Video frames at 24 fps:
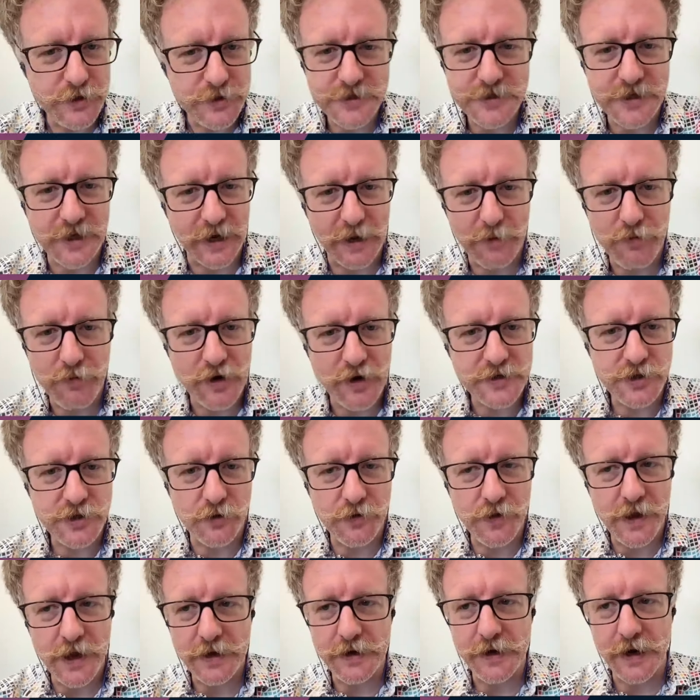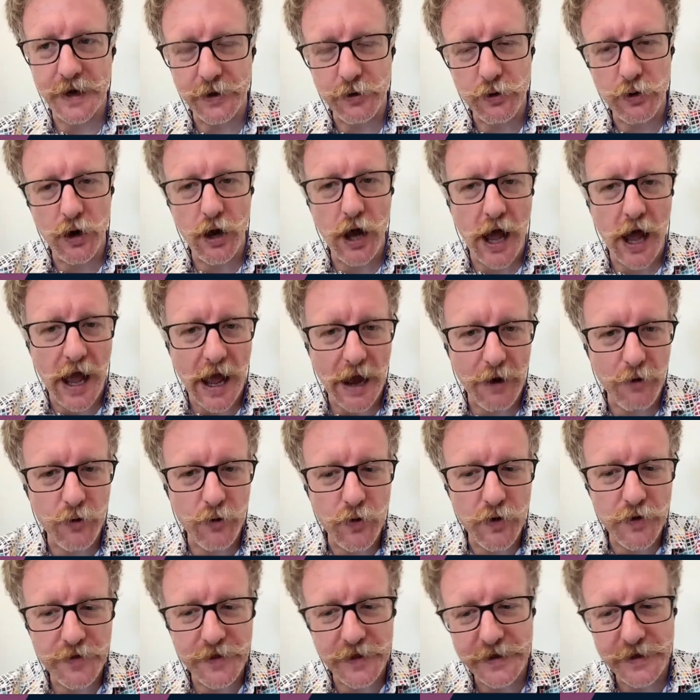Can you just elaborate on that? Like, uh,
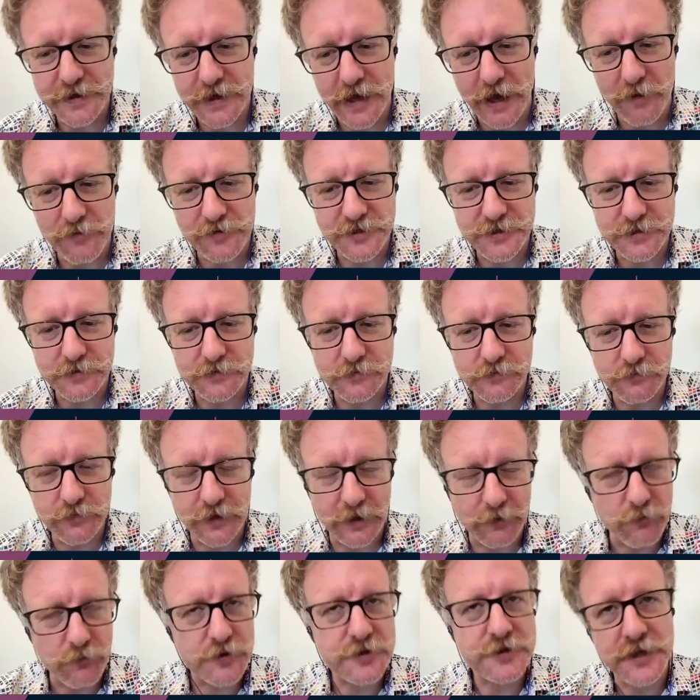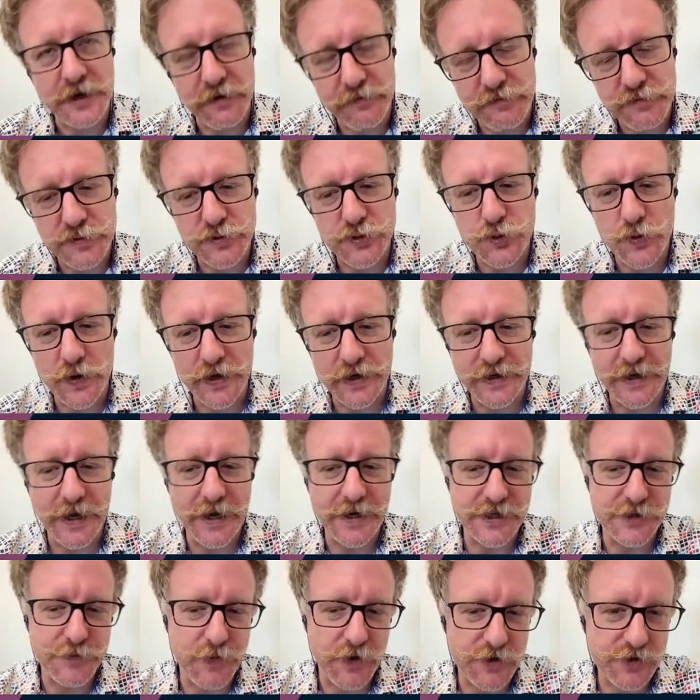how are the how is like what's the difference between
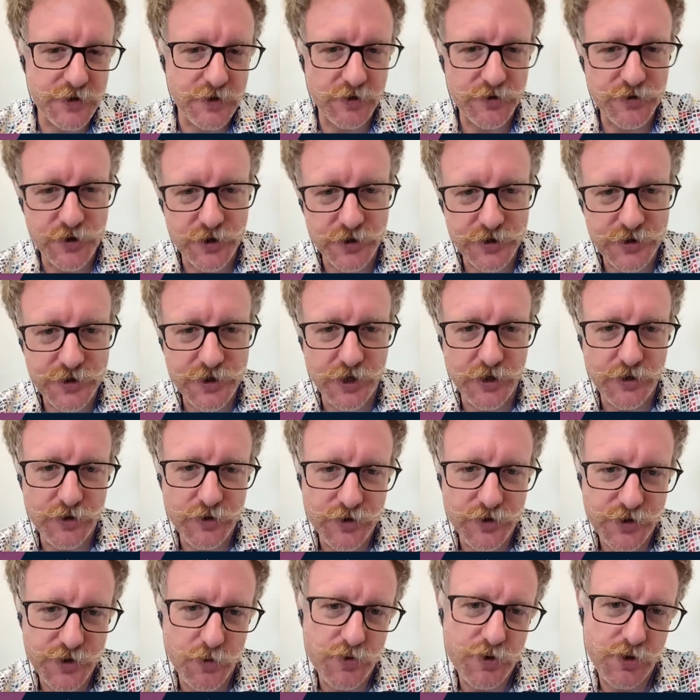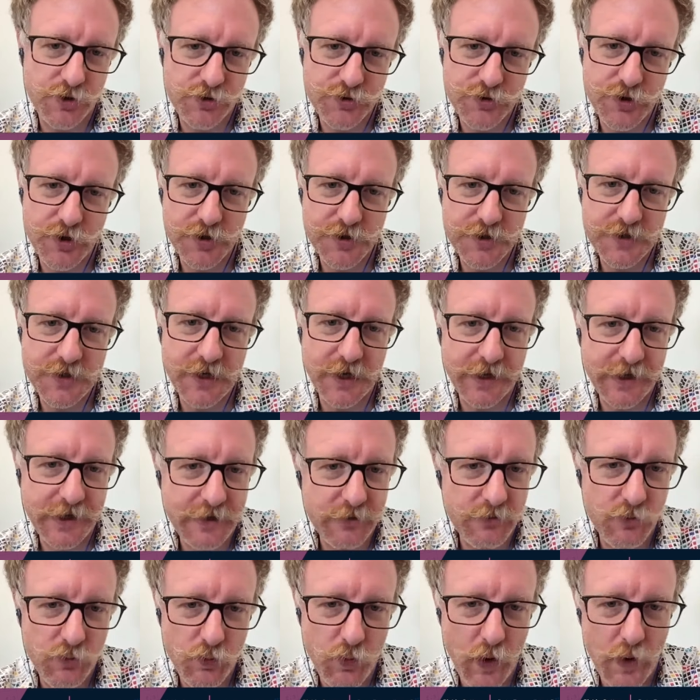interpersonal trust and social trust?
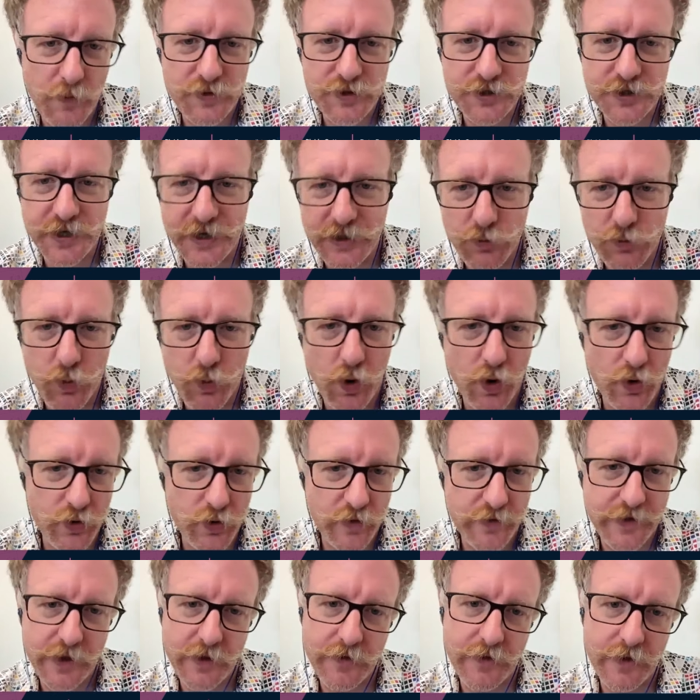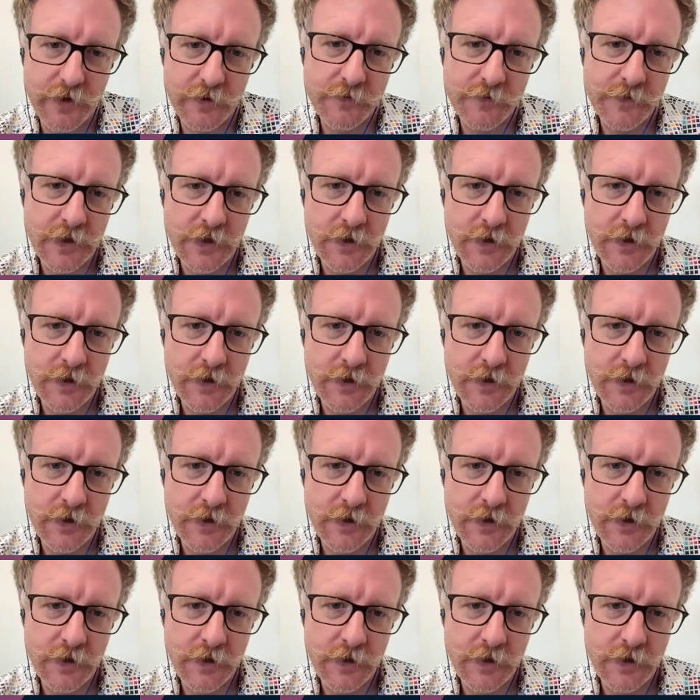Like, when would you need one or the other?